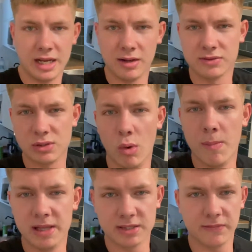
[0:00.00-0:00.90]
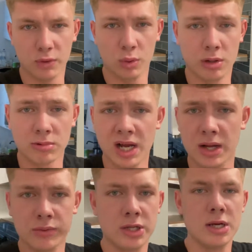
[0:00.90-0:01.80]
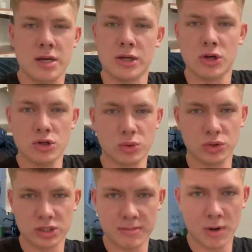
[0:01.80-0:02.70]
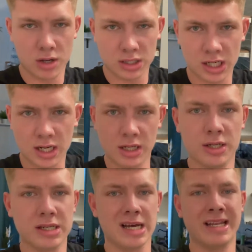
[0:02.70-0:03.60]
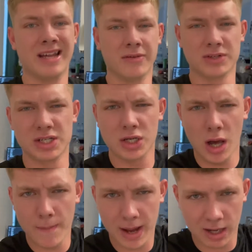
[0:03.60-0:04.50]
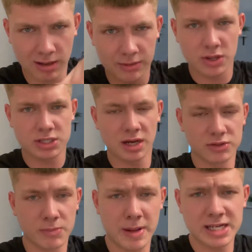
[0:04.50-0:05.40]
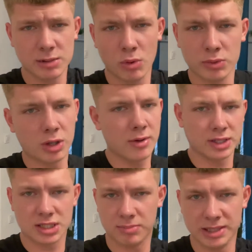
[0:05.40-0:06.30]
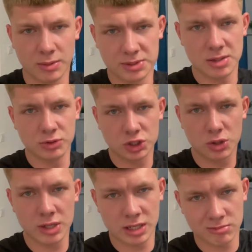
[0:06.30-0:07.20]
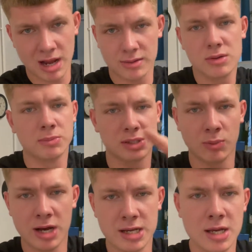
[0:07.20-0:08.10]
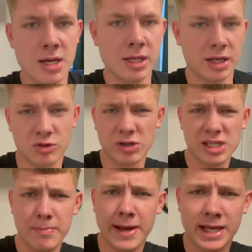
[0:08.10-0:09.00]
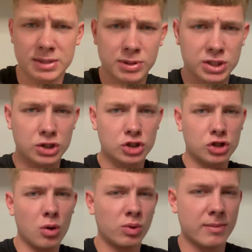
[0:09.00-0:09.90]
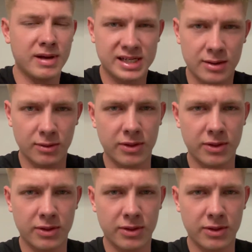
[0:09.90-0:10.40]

then obviously we were meant to follow it around and go towards St. Margaret's Island and then obviously come back around ourselves. So basically what we're doing is the complete opposite. We're just doing it around the opposite way. Now the reason being is because I just don't want to miss out on the